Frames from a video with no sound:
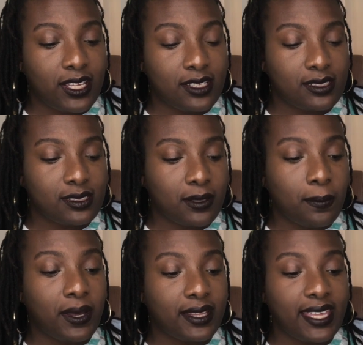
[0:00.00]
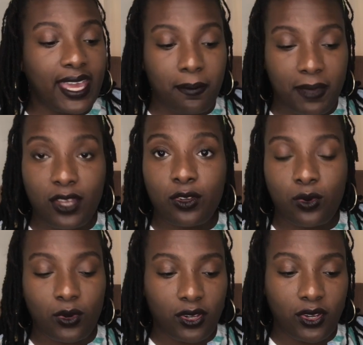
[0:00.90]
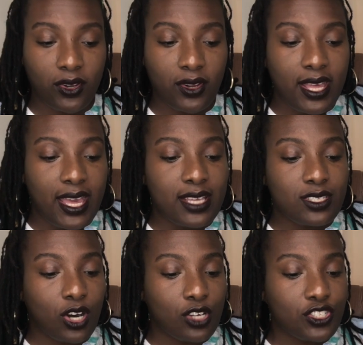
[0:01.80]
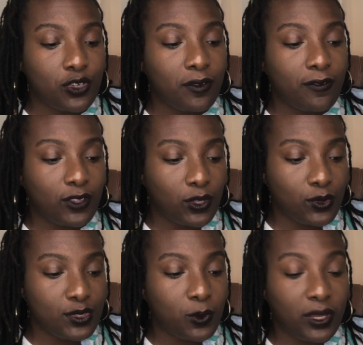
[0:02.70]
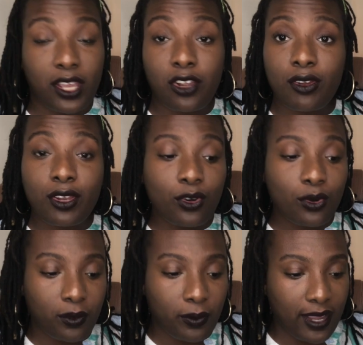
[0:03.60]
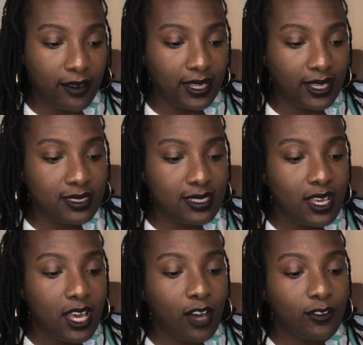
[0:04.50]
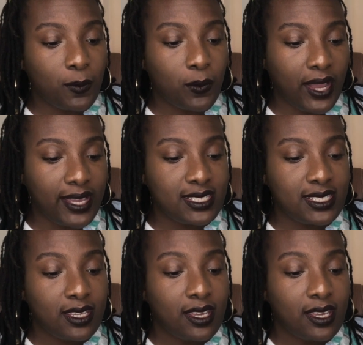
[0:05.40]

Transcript: is but the Amen Corner is also infused with a critical awareness of the price